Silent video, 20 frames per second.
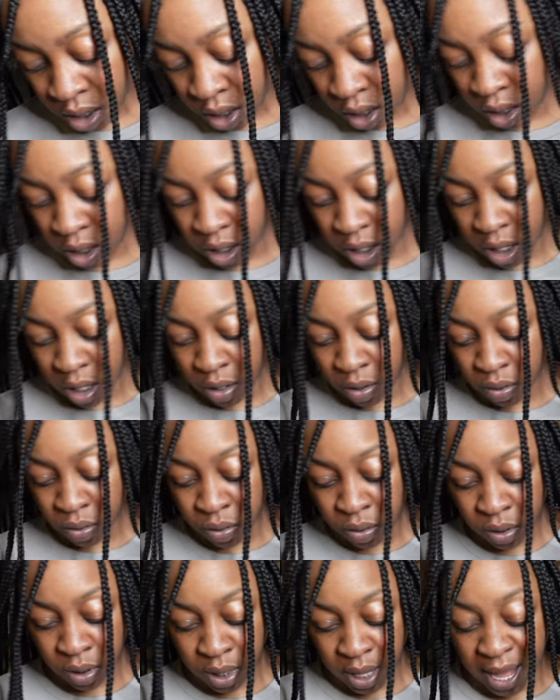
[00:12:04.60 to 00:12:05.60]
You know,
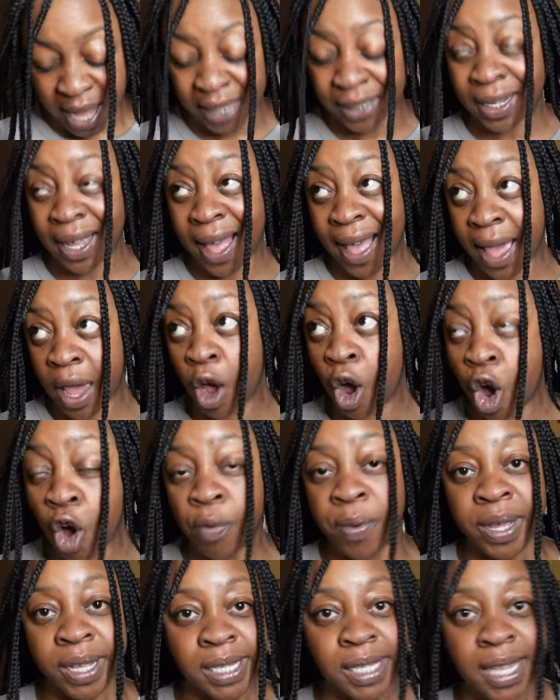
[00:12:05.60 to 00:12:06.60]
as I
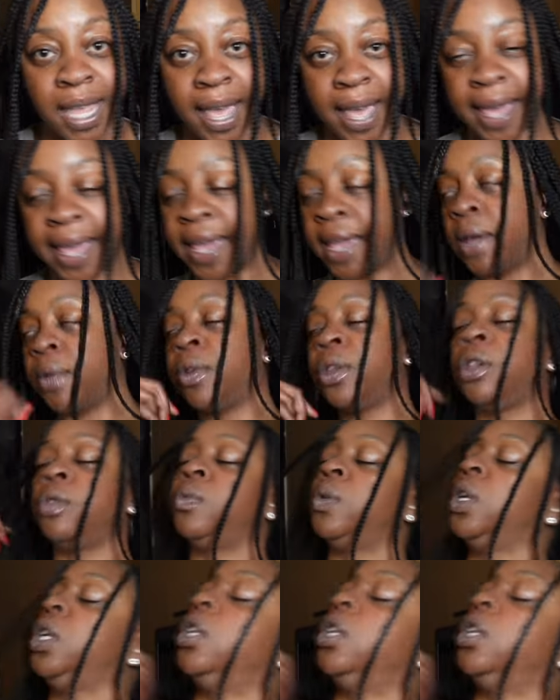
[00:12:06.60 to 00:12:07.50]
always say, when